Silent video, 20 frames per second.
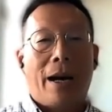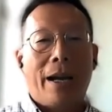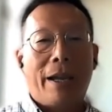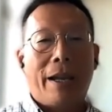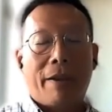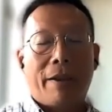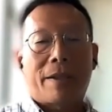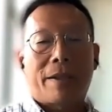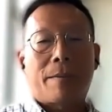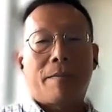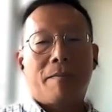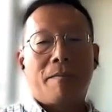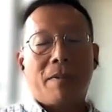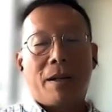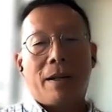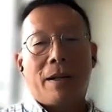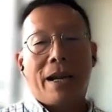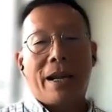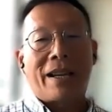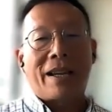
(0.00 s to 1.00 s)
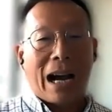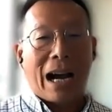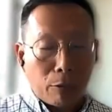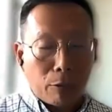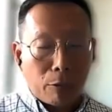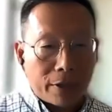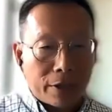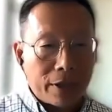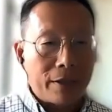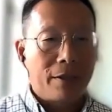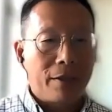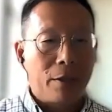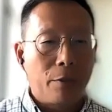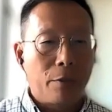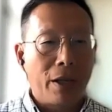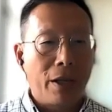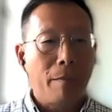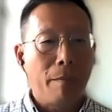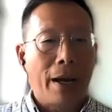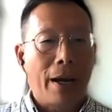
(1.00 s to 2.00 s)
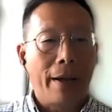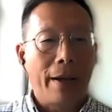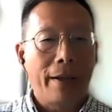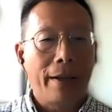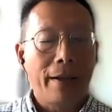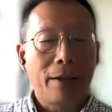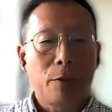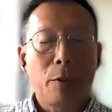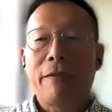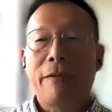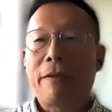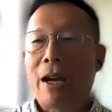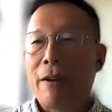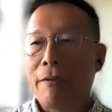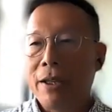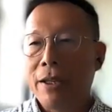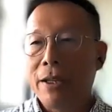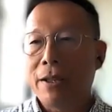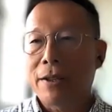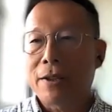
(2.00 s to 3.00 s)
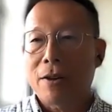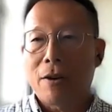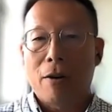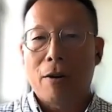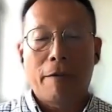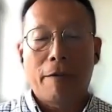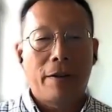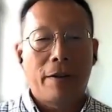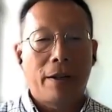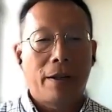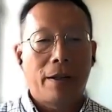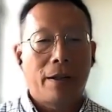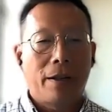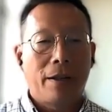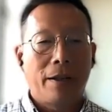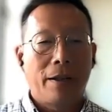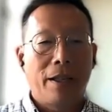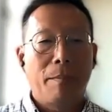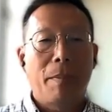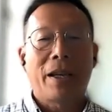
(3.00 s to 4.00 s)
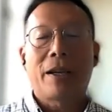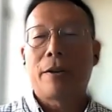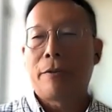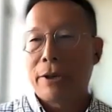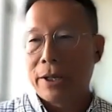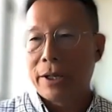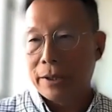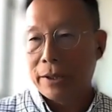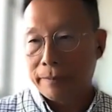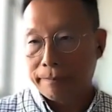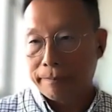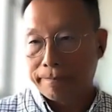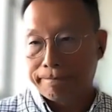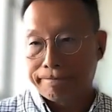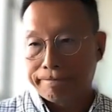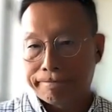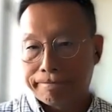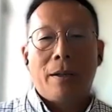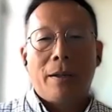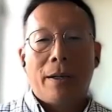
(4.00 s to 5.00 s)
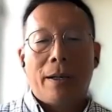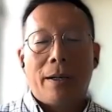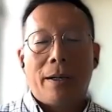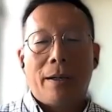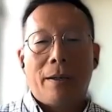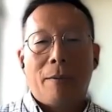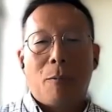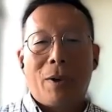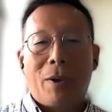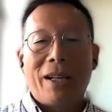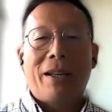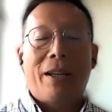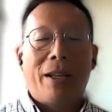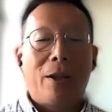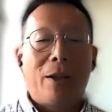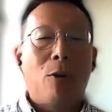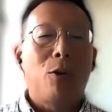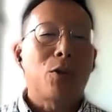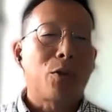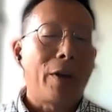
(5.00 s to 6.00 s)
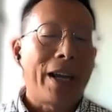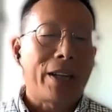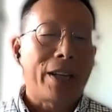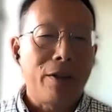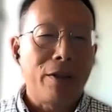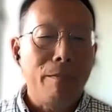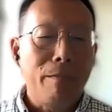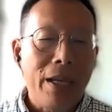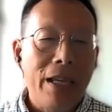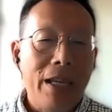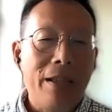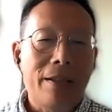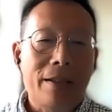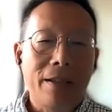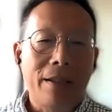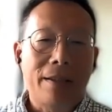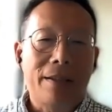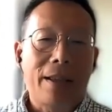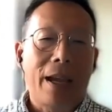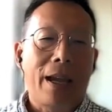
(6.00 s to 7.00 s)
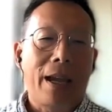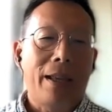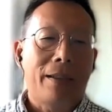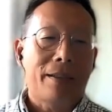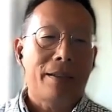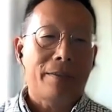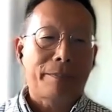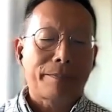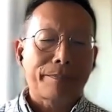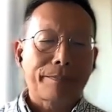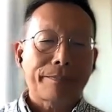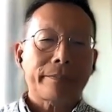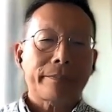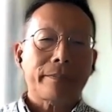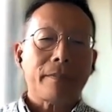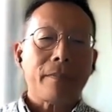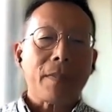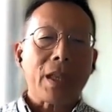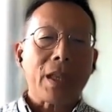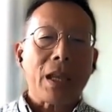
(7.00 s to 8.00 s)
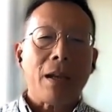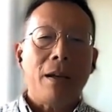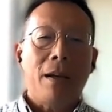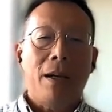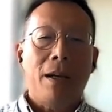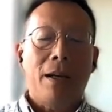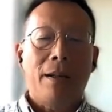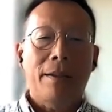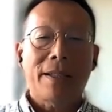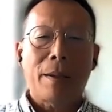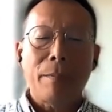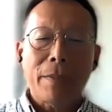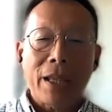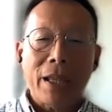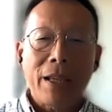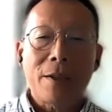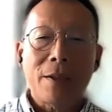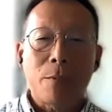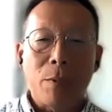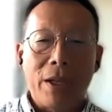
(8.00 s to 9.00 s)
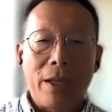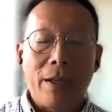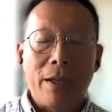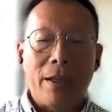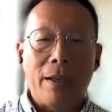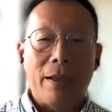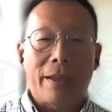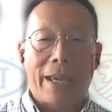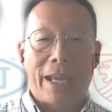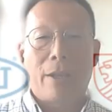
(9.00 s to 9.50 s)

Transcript: I have ex- uh, encountered during my uh, 25 years of uh, in my mm. career. Uh, what it also actually means is that uh, some things we